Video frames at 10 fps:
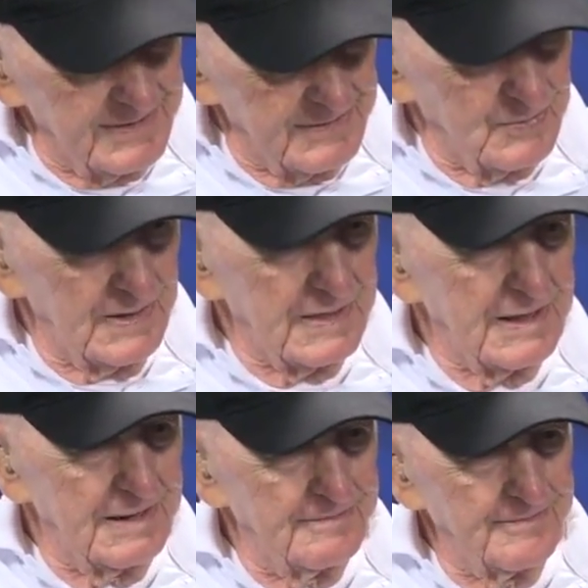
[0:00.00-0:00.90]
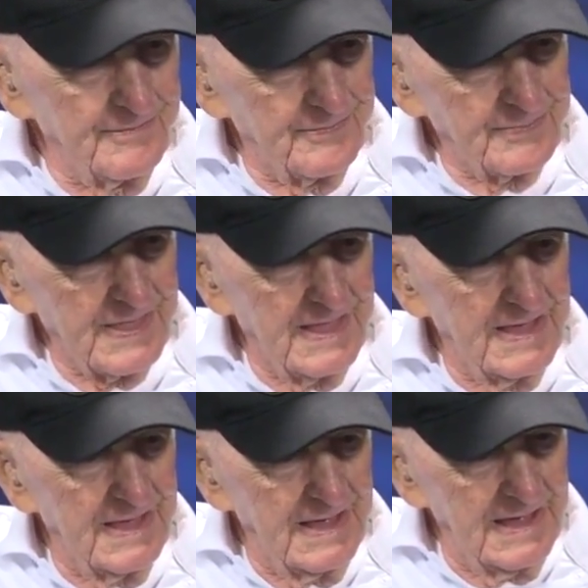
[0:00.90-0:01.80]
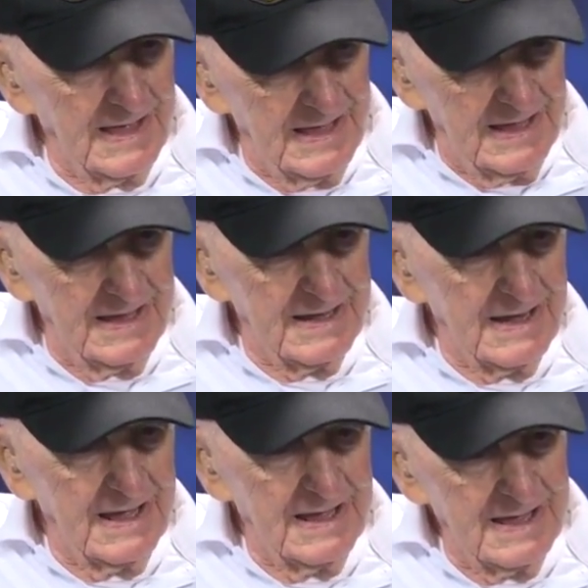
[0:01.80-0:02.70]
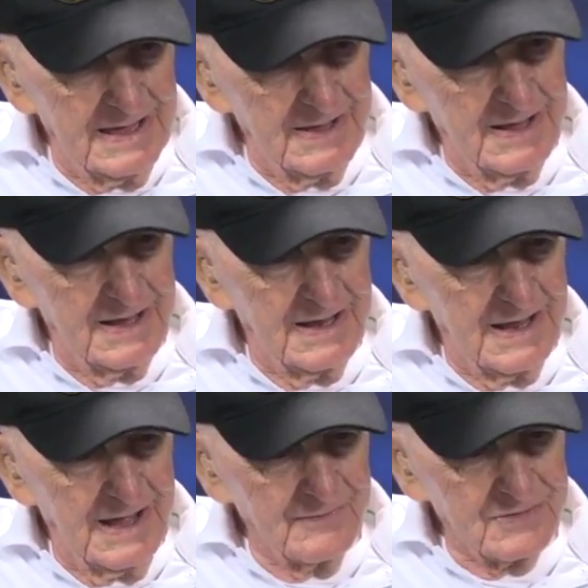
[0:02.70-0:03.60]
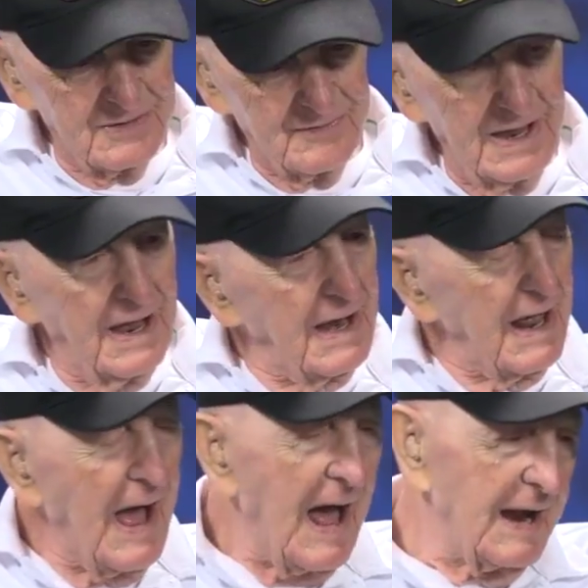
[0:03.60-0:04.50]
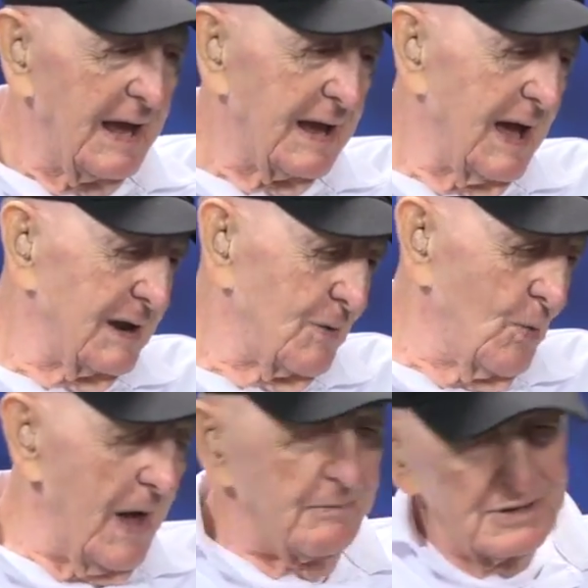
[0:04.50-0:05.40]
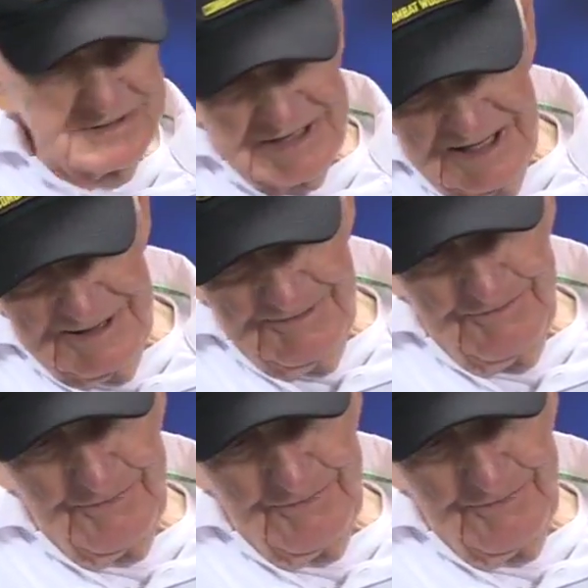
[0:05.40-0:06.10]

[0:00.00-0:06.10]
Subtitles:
With them. And after how they got the weapons in,